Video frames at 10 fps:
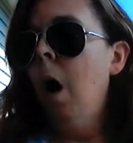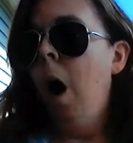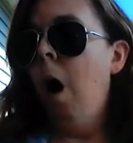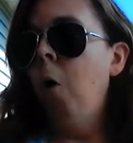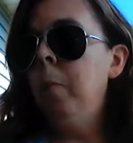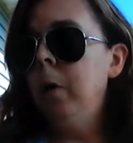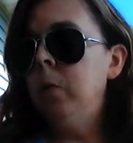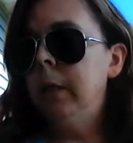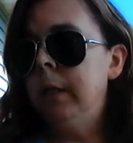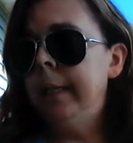
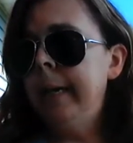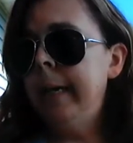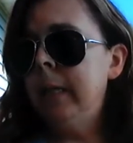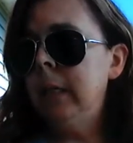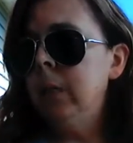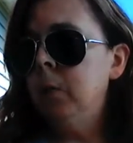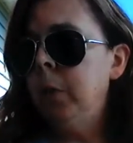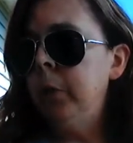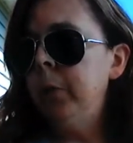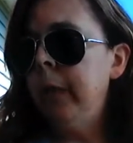Almost six is
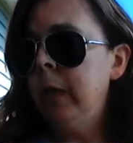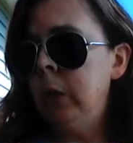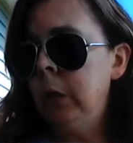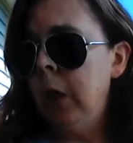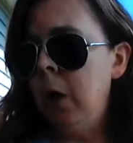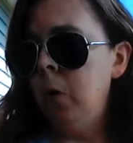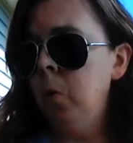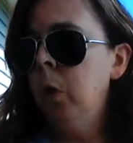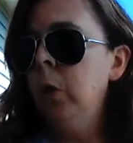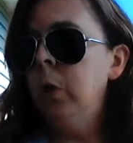when you get to go
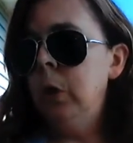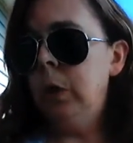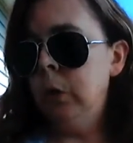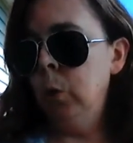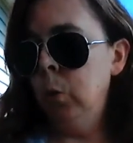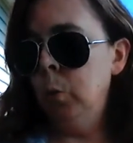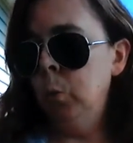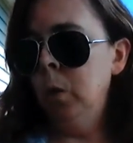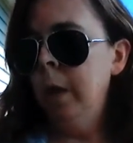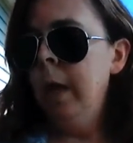to
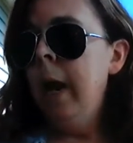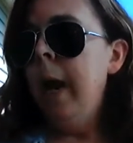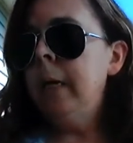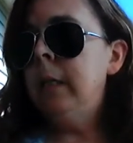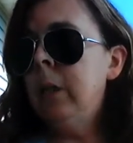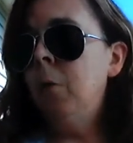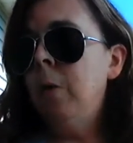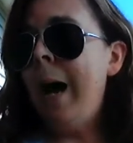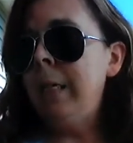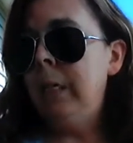school. And so
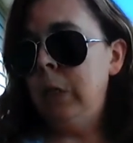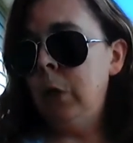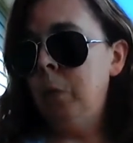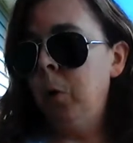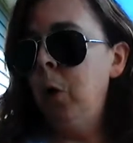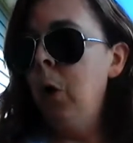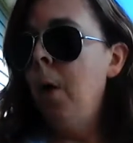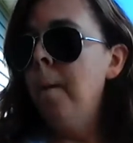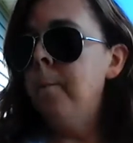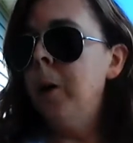last summer,
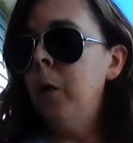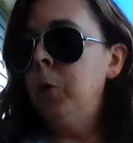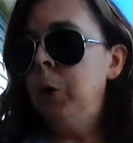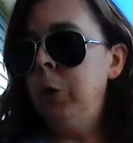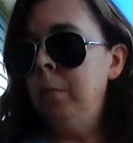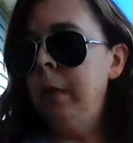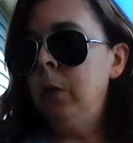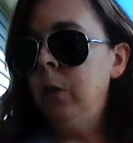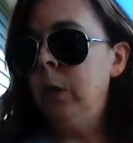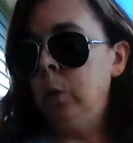Mother took me to
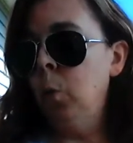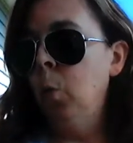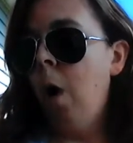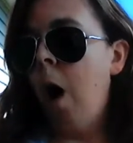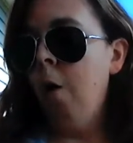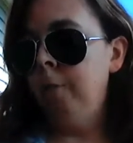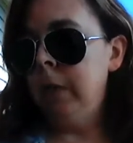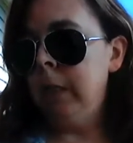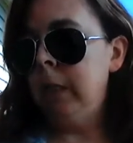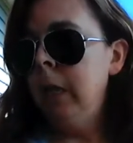the school
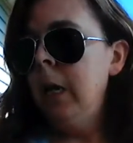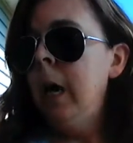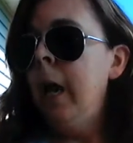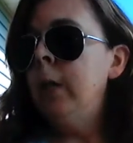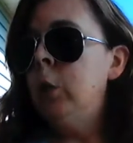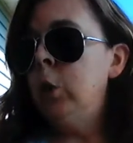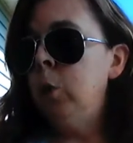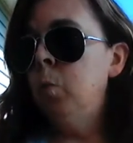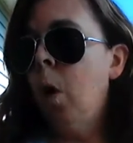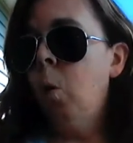office and she
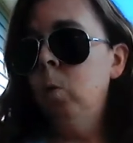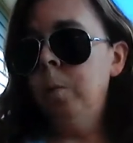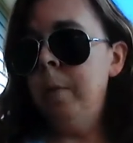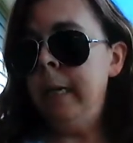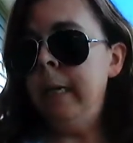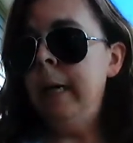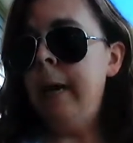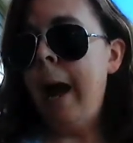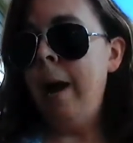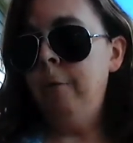rolled me in
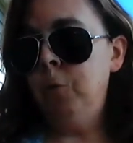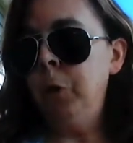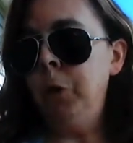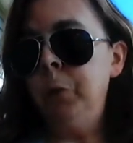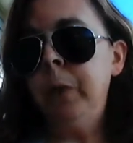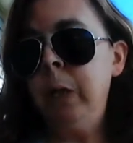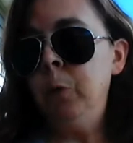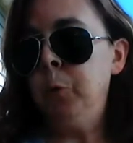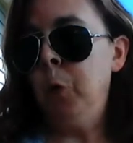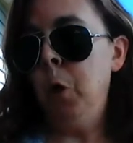afternoon
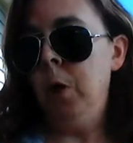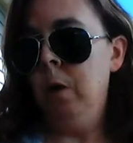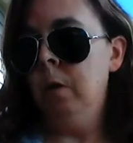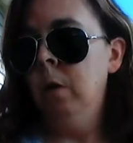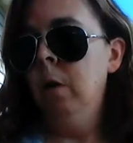kindergarten.